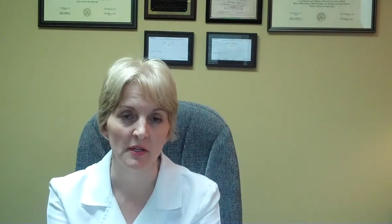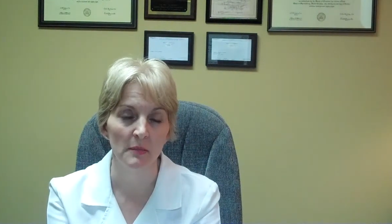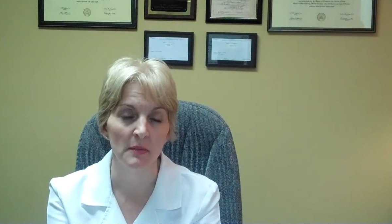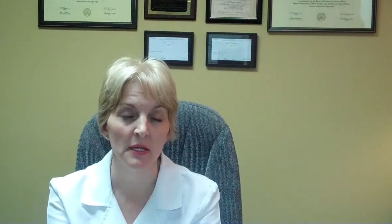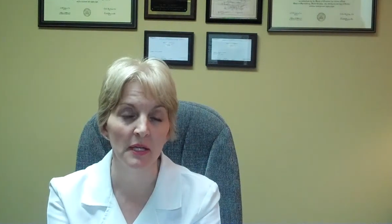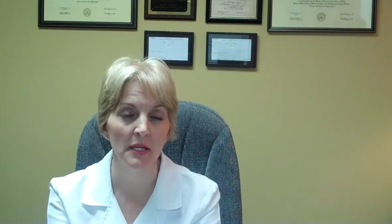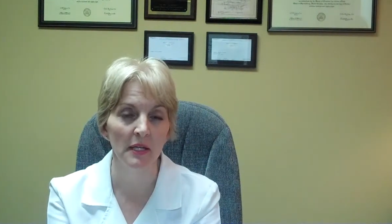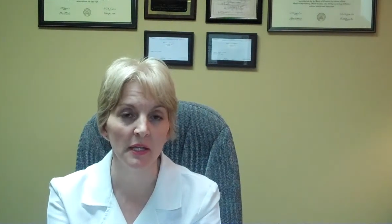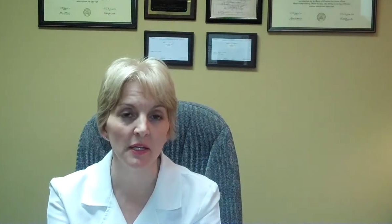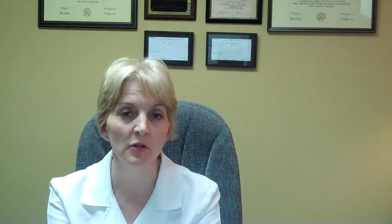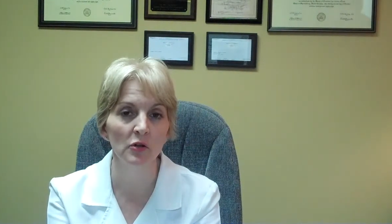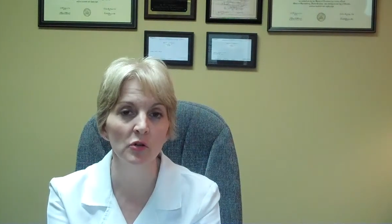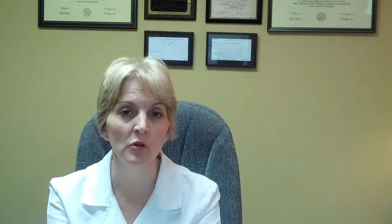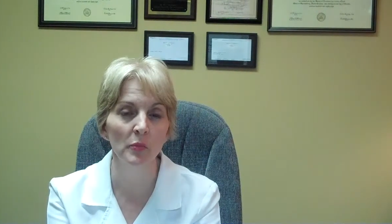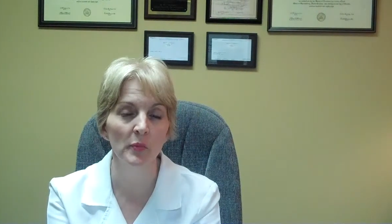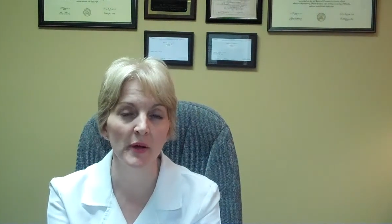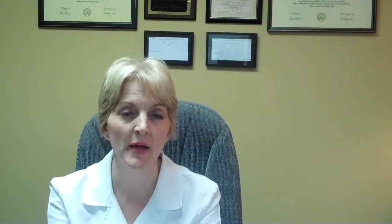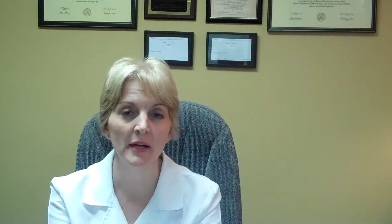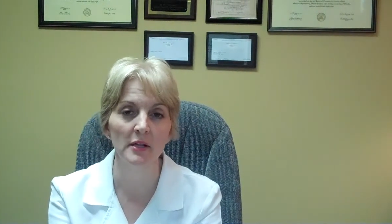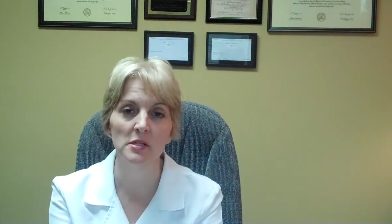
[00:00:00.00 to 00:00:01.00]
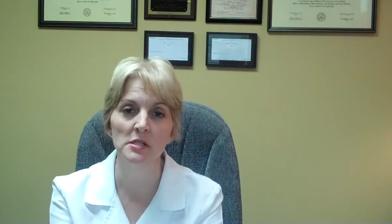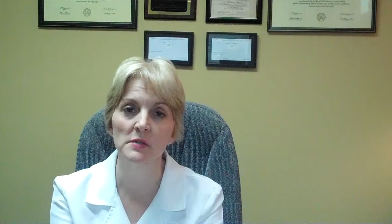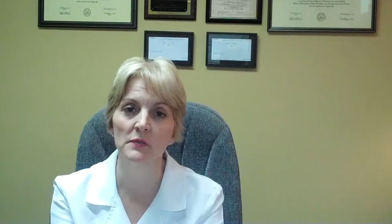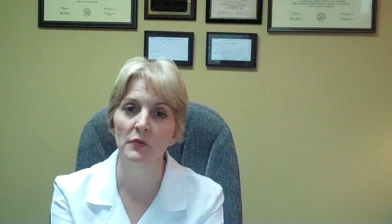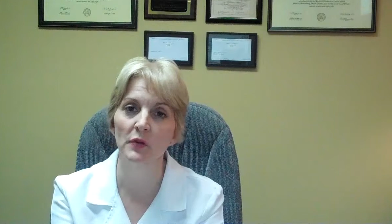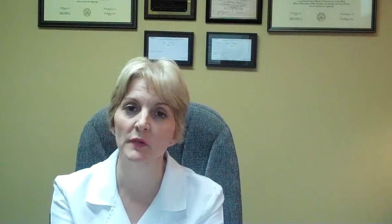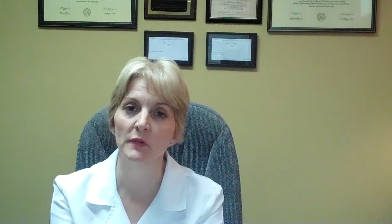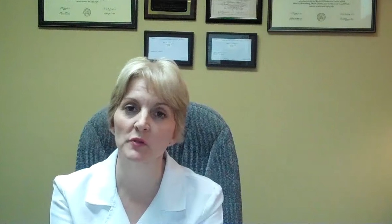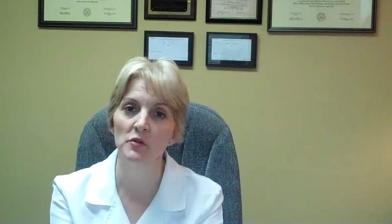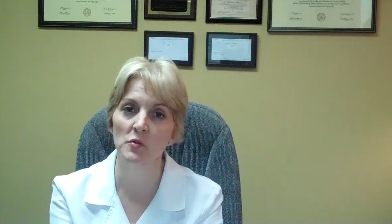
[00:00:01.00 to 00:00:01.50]
I've been in clinical practice
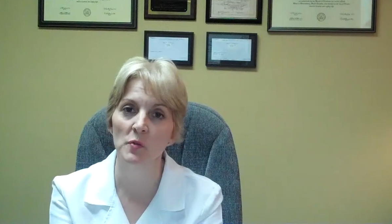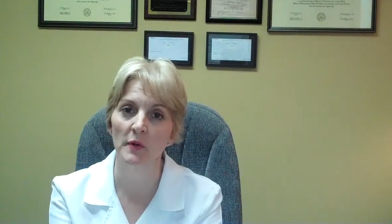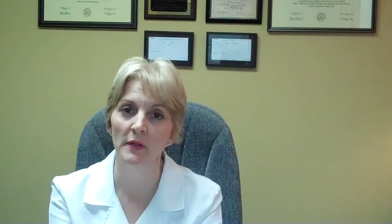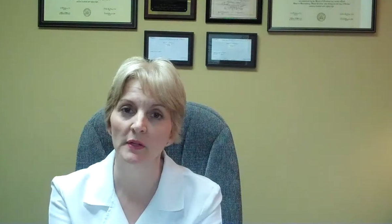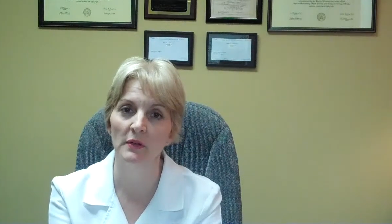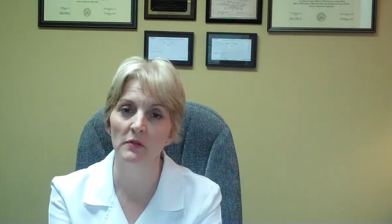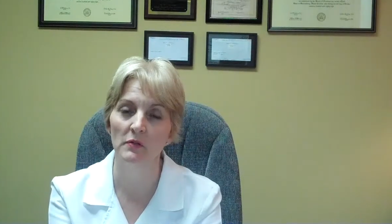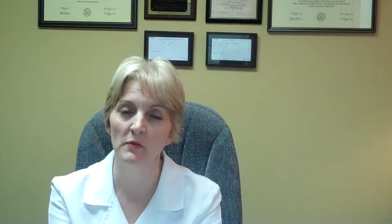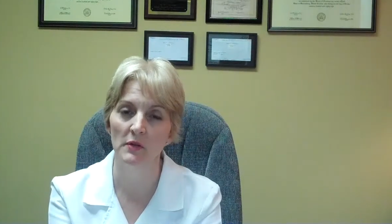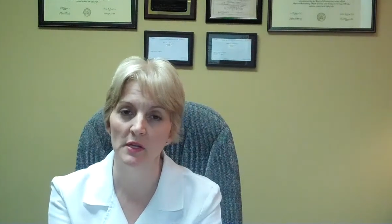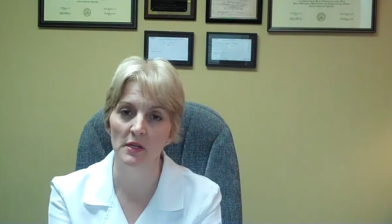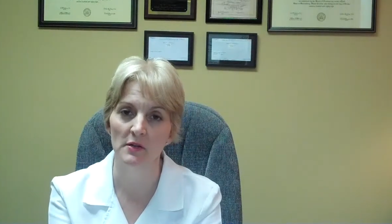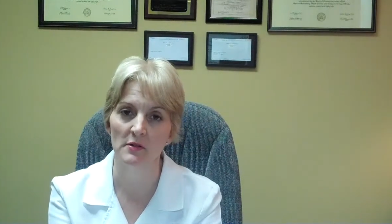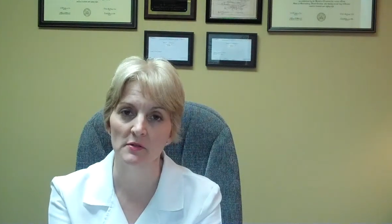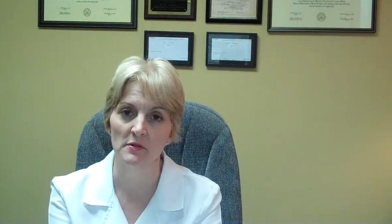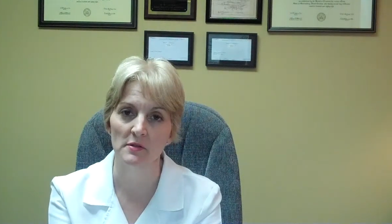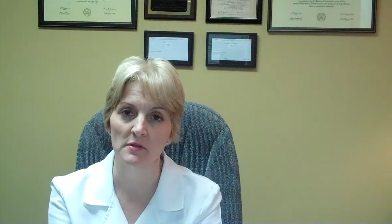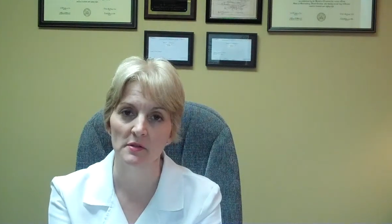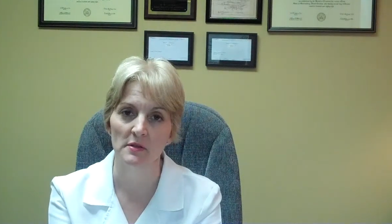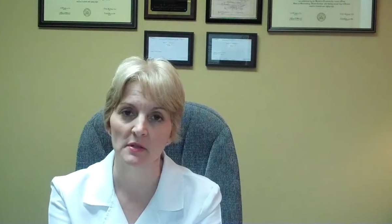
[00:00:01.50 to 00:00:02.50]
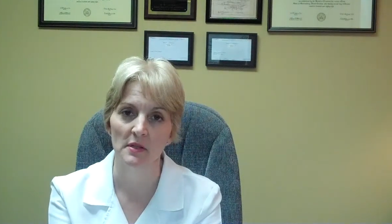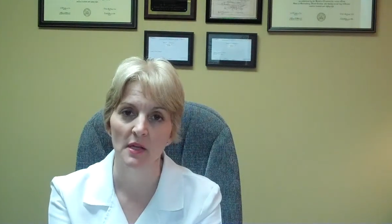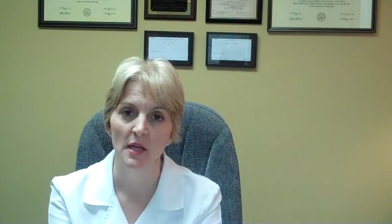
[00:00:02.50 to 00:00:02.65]
for over 23 years.